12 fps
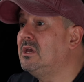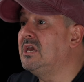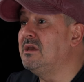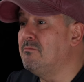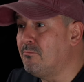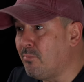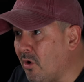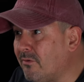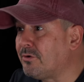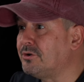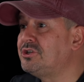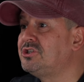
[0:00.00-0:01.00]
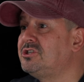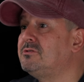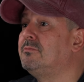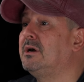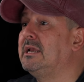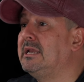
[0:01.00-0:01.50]
impoverished
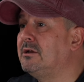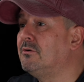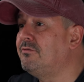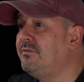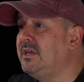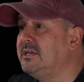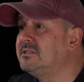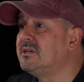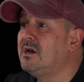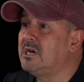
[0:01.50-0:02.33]
by legal fees,